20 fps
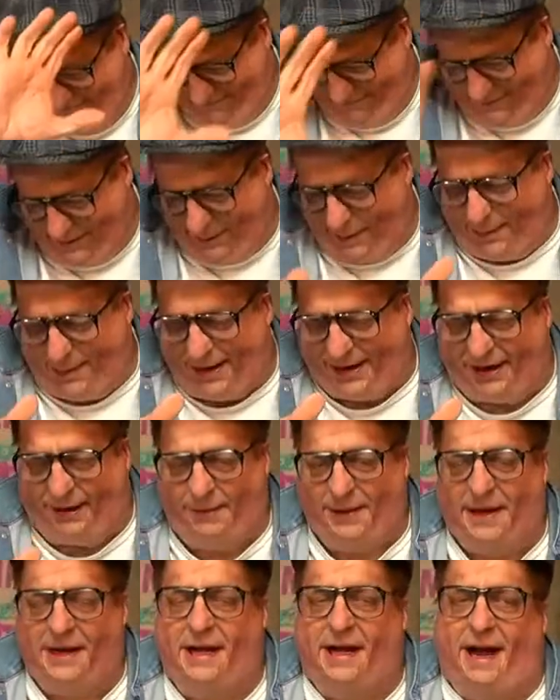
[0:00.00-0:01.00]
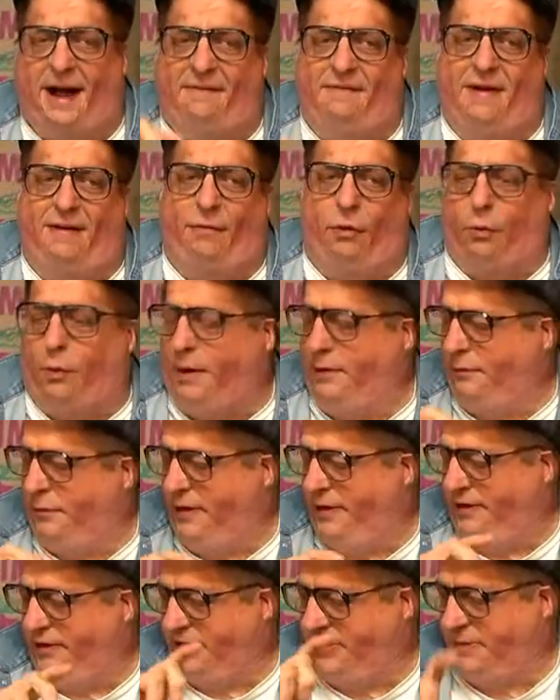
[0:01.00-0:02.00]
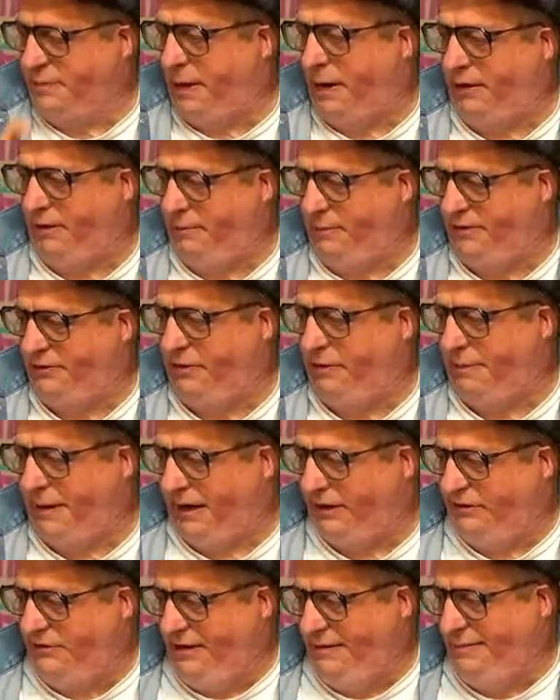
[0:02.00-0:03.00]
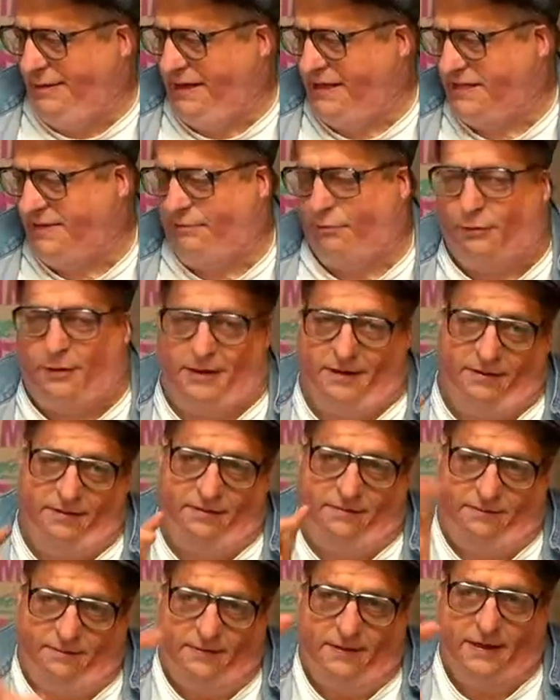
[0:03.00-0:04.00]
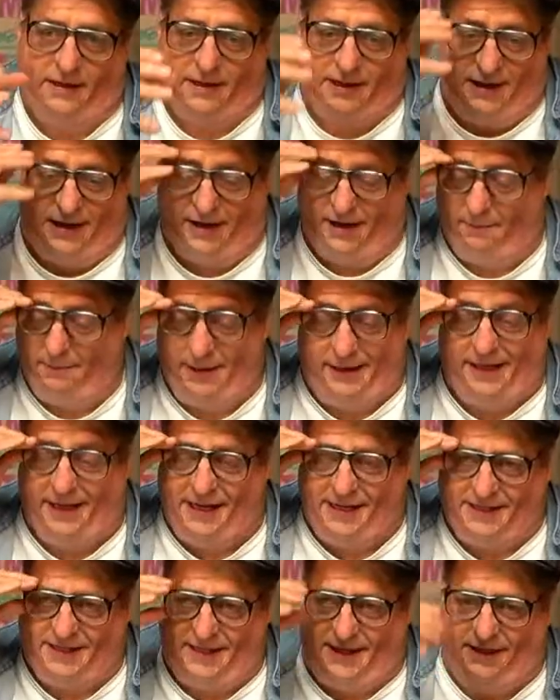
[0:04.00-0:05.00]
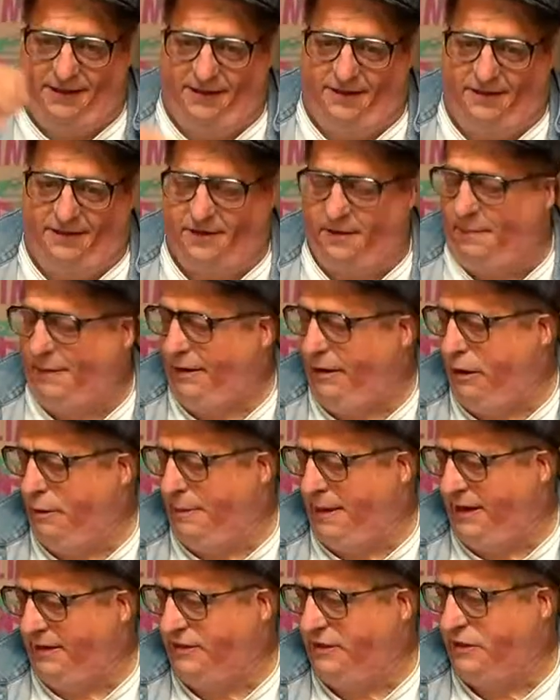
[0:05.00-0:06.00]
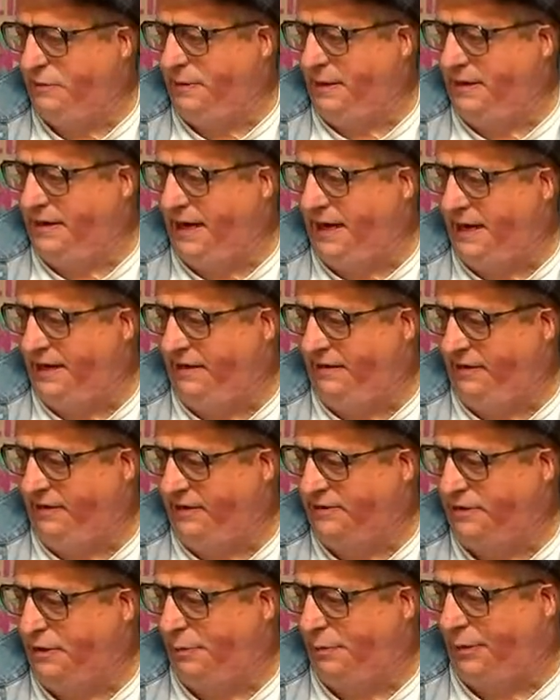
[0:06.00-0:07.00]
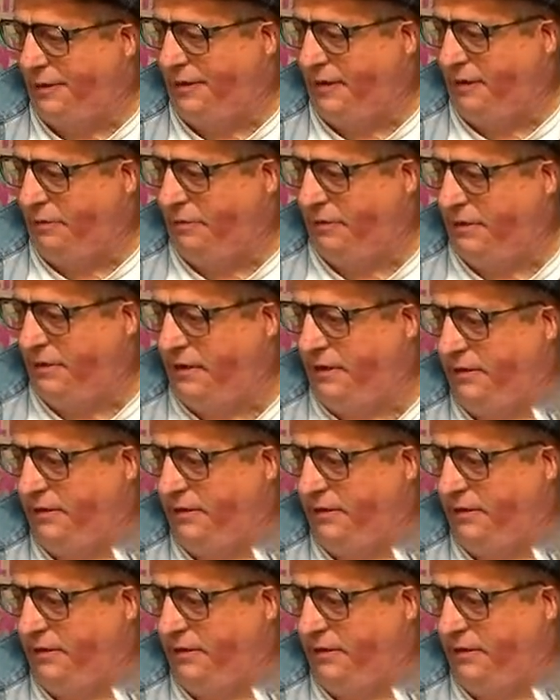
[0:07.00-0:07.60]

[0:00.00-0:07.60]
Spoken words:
one of their smaller mystery box GPs. I've won big hits in the superior boxes, but not in the 2.0.